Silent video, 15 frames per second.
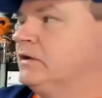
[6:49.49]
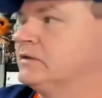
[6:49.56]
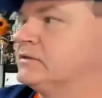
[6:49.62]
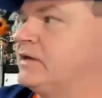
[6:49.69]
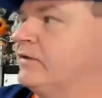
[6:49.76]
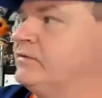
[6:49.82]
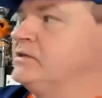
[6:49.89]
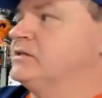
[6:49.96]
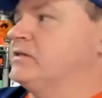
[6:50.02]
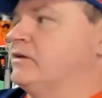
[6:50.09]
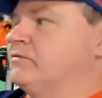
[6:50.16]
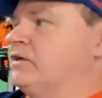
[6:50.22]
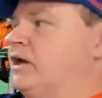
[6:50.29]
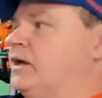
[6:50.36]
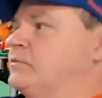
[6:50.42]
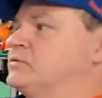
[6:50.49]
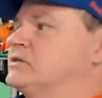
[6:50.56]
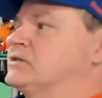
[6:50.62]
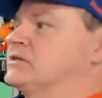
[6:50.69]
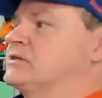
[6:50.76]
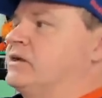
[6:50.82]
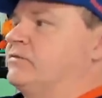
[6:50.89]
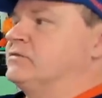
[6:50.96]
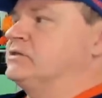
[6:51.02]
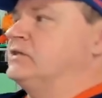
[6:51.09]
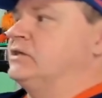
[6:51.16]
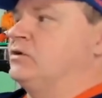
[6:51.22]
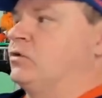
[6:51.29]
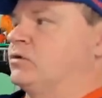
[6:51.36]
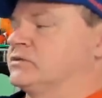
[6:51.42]
77 games,
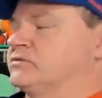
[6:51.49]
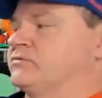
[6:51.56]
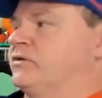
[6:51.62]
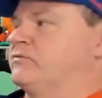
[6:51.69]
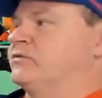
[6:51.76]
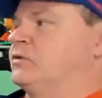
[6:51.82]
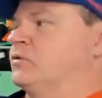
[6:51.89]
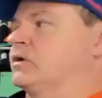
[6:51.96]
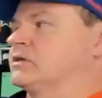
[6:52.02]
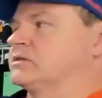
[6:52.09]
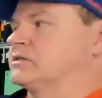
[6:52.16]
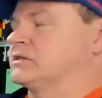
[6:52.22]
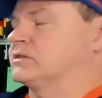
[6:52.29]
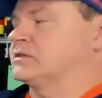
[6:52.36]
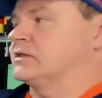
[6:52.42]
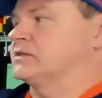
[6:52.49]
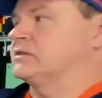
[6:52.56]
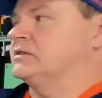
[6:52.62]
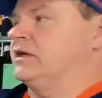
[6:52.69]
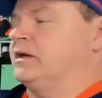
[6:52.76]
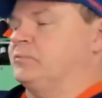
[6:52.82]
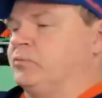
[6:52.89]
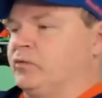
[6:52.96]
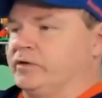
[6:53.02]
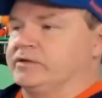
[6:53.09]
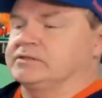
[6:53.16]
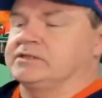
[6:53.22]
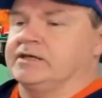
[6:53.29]
17 goals, 51 assists, 68 points.